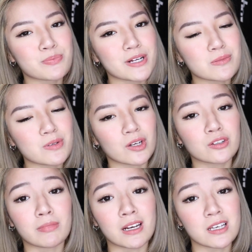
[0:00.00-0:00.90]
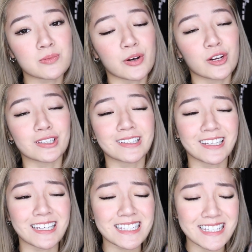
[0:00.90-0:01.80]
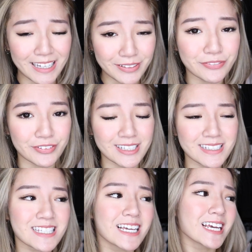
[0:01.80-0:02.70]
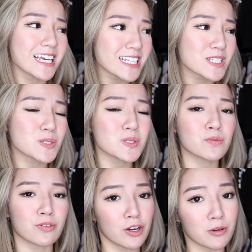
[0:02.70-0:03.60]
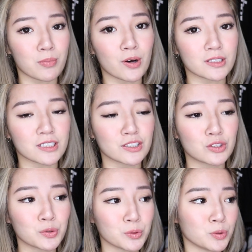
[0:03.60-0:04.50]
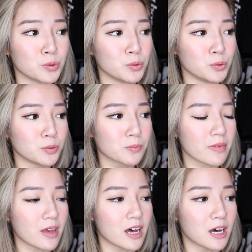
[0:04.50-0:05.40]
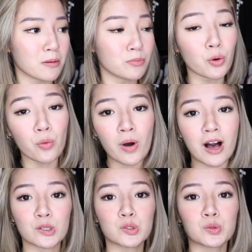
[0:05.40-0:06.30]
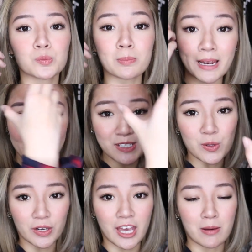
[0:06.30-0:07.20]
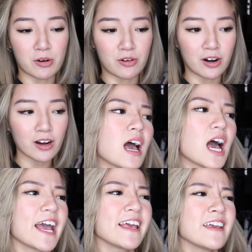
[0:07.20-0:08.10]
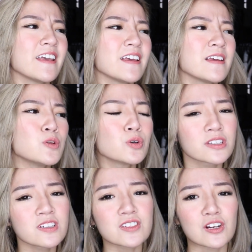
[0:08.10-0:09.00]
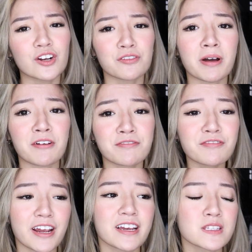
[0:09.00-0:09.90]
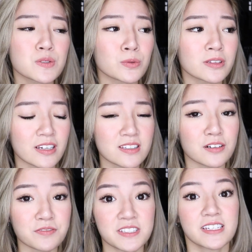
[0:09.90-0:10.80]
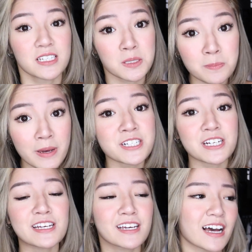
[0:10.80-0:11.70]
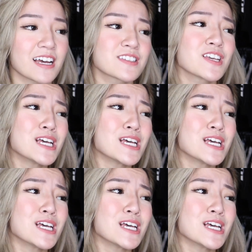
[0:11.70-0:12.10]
brings me on to my next point on taking selfies. It's also very important to know how to place your camera. I notice a lot of my friends who take selfies, especially guys,